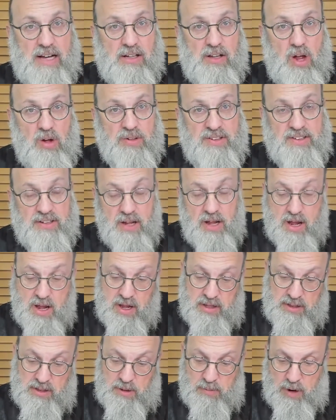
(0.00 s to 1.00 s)
close.
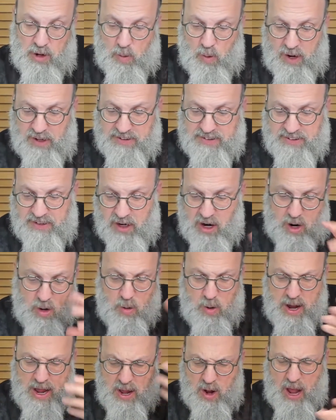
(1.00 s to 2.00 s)
The Gemara wants to
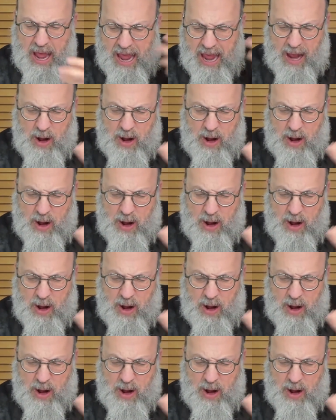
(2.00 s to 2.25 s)
know how,